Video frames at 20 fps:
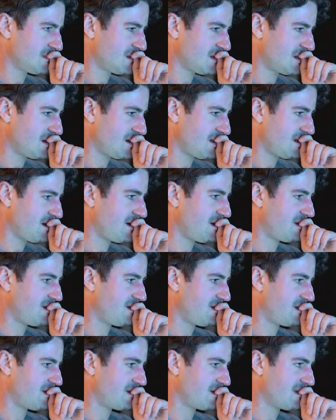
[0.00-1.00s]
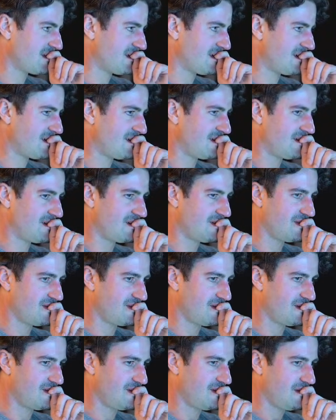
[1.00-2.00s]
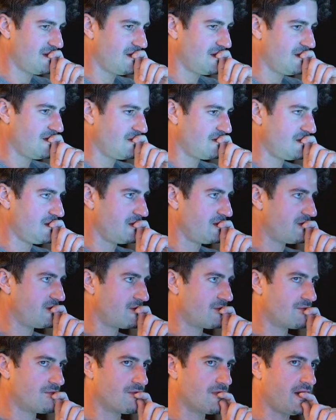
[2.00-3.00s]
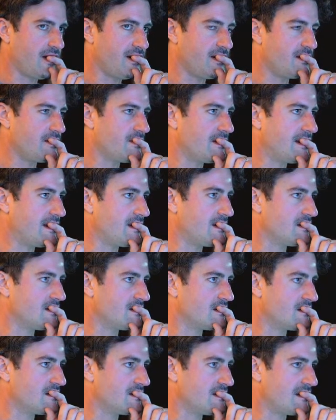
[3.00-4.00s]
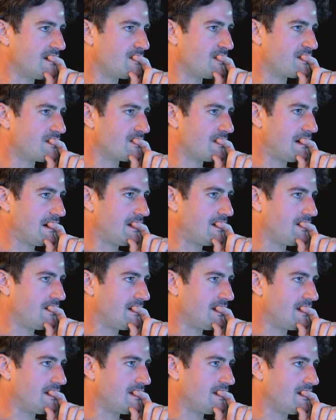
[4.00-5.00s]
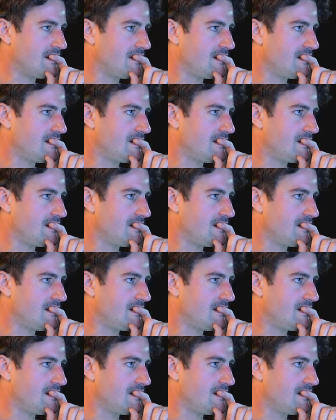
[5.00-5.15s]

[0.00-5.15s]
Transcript: Can I hide things? Listen to Radiohead. See how much Radiohead.